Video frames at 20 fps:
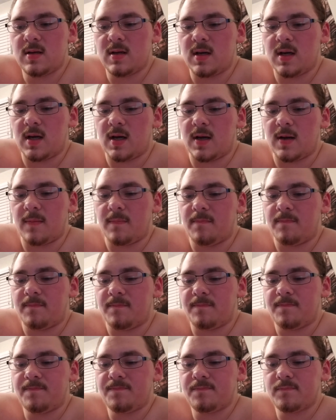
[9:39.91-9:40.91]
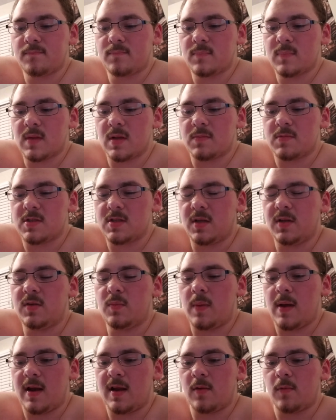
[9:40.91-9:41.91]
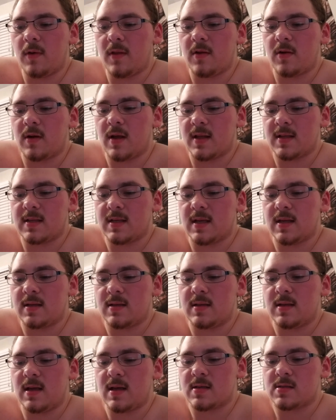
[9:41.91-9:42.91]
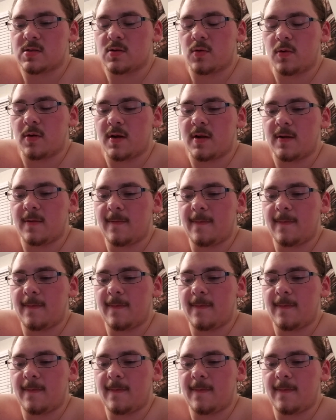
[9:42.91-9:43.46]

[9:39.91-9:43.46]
I'm still debating whether or not to get the Xtory.